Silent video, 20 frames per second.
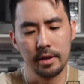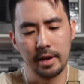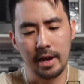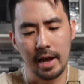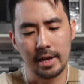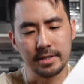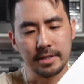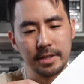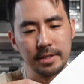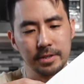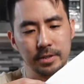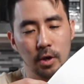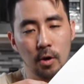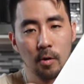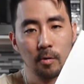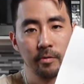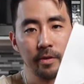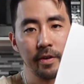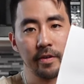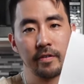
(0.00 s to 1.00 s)
It has its
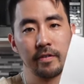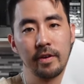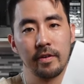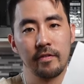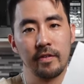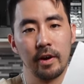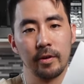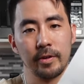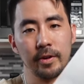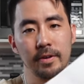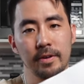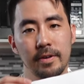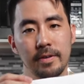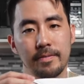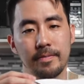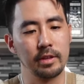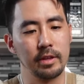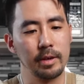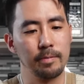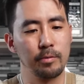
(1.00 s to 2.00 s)
own filter,
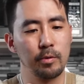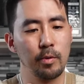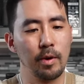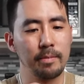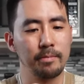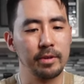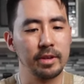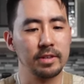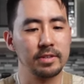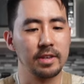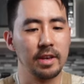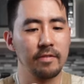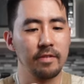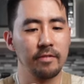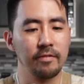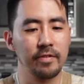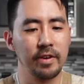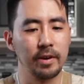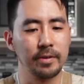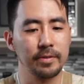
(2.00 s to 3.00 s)
Deep
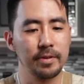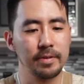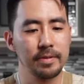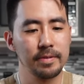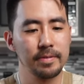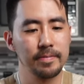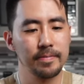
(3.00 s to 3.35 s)
27 filter,